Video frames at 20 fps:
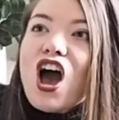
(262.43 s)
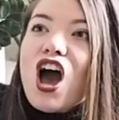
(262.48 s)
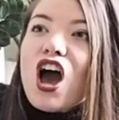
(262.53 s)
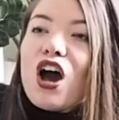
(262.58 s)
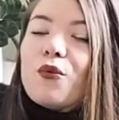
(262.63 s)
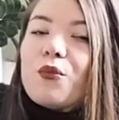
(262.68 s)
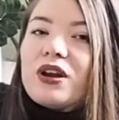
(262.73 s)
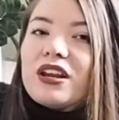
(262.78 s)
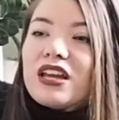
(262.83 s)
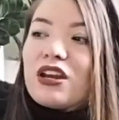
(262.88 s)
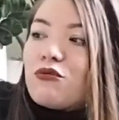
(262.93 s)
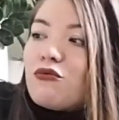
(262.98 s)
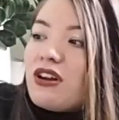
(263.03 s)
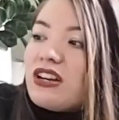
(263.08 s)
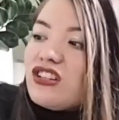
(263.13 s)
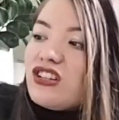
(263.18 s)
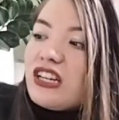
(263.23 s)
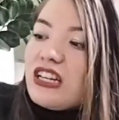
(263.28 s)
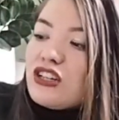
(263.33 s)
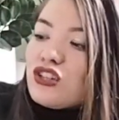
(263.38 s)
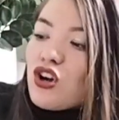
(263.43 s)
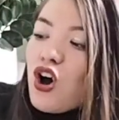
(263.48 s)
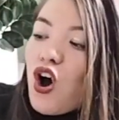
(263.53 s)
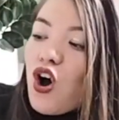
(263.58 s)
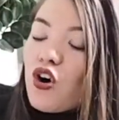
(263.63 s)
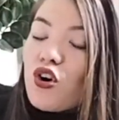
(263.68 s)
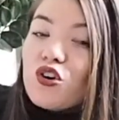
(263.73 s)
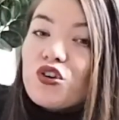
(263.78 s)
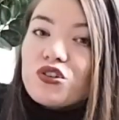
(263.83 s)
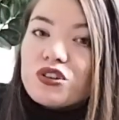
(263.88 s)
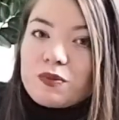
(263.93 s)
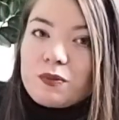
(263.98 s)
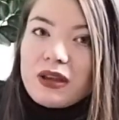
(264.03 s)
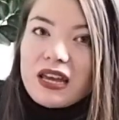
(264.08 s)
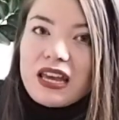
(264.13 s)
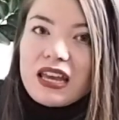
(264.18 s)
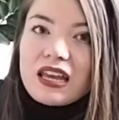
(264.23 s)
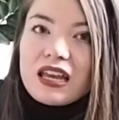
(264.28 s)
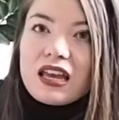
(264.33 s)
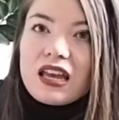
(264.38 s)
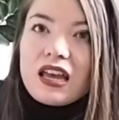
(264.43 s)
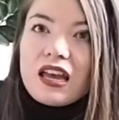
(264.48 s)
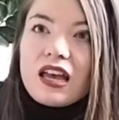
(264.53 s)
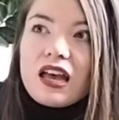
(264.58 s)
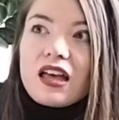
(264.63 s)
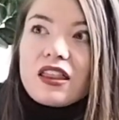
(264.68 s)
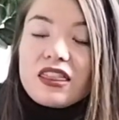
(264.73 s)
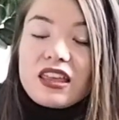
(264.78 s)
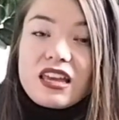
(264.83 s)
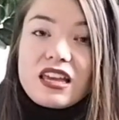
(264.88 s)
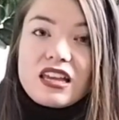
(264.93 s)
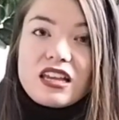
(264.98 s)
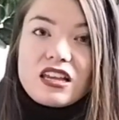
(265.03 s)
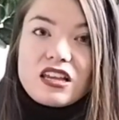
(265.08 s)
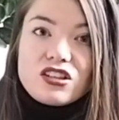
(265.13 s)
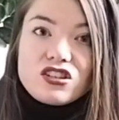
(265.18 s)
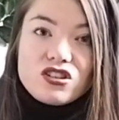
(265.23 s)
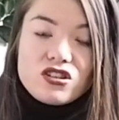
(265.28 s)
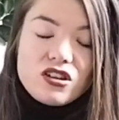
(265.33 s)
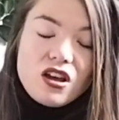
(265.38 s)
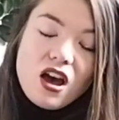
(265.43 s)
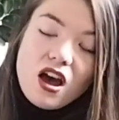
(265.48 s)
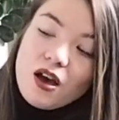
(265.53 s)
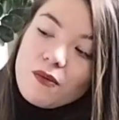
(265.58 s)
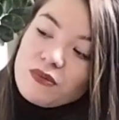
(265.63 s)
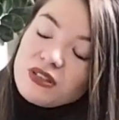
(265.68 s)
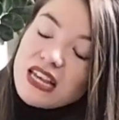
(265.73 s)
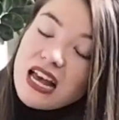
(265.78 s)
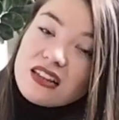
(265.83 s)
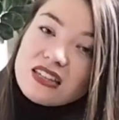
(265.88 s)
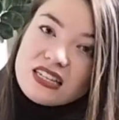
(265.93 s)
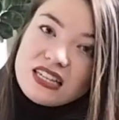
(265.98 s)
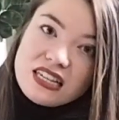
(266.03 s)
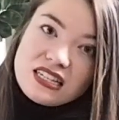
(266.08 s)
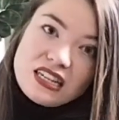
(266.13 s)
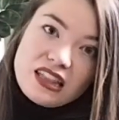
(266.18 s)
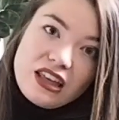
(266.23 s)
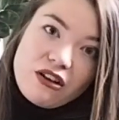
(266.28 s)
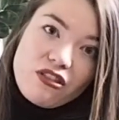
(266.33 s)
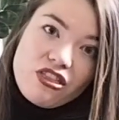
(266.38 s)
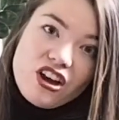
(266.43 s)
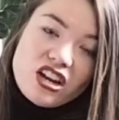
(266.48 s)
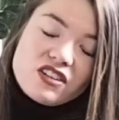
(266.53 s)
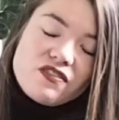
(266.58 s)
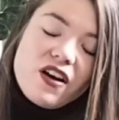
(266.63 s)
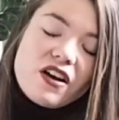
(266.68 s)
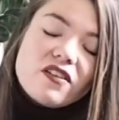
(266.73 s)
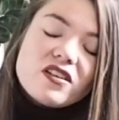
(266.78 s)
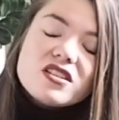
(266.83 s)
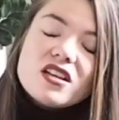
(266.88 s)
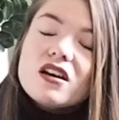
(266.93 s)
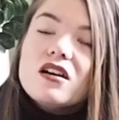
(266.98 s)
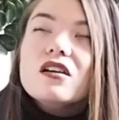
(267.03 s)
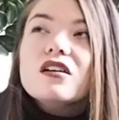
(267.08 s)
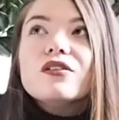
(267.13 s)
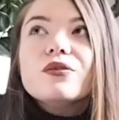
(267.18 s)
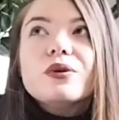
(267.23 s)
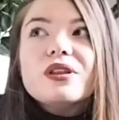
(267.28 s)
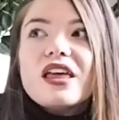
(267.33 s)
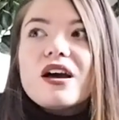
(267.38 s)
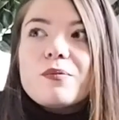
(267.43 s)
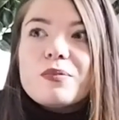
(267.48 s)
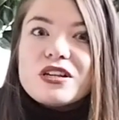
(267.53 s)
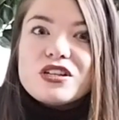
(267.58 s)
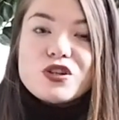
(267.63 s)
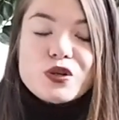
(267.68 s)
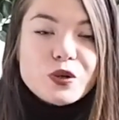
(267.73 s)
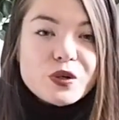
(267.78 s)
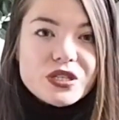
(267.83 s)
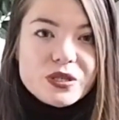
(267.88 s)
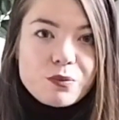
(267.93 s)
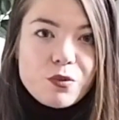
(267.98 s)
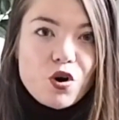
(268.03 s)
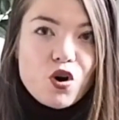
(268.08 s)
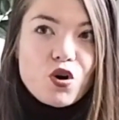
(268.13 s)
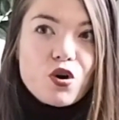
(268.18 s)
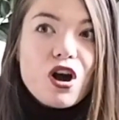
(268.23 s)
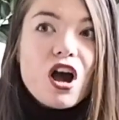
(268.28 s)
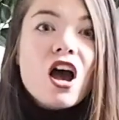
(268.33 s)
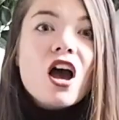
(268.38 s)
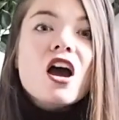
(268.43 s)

And when he originally told me, the sales assistant, they were 35, I was like, oh, well, that'd be too small.